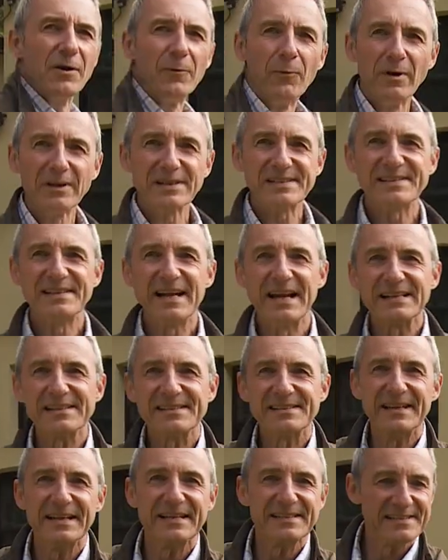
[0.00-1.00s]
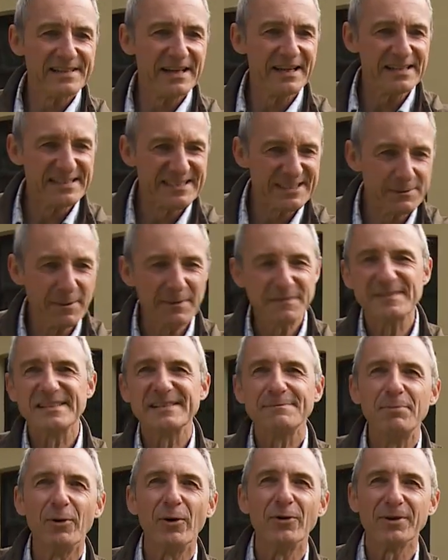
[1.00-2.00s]
What sets this Swift
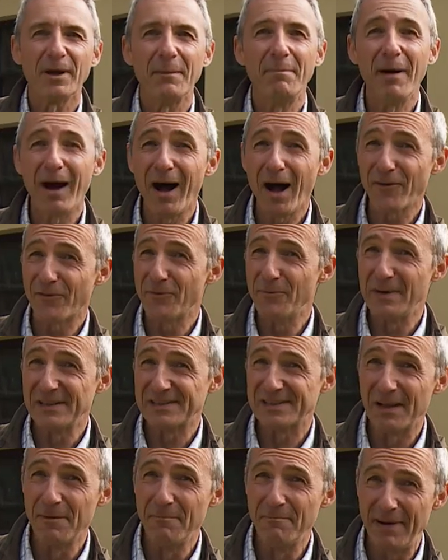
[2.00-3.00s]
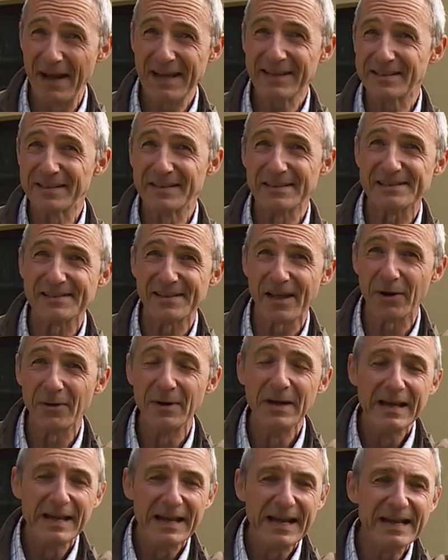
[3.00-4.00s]
Sport apart from its competitors, though,
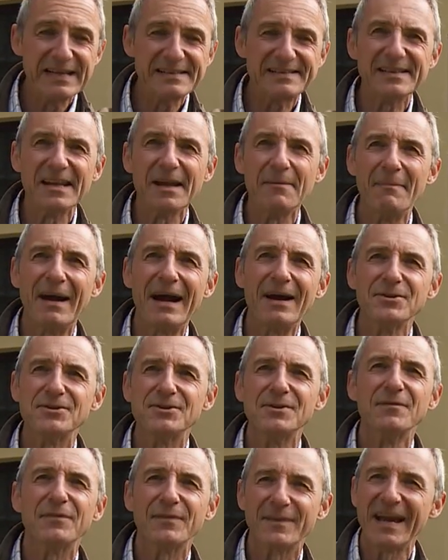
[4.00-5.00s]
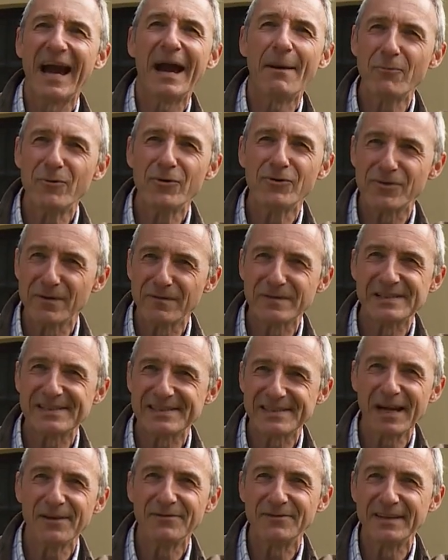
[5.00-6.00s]
is the amount of camera-driven
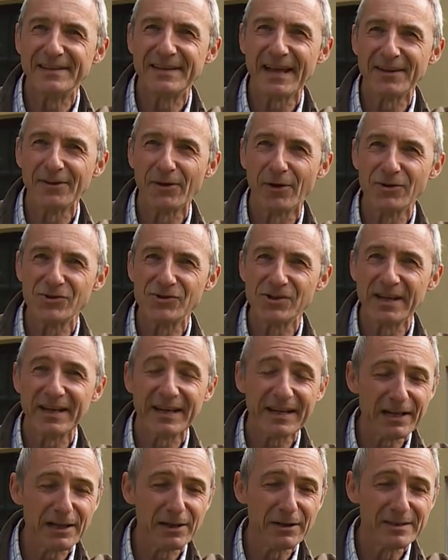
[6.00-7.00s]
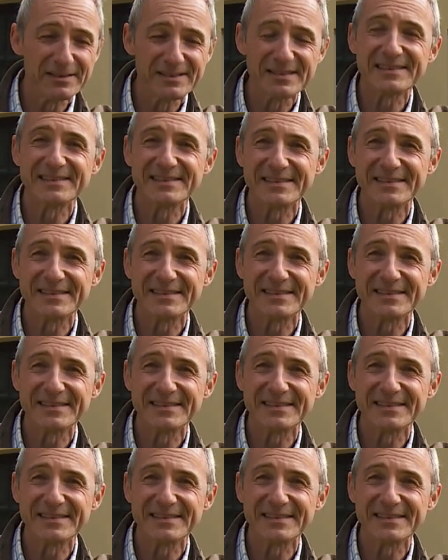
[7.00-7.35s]
safety technology it includes as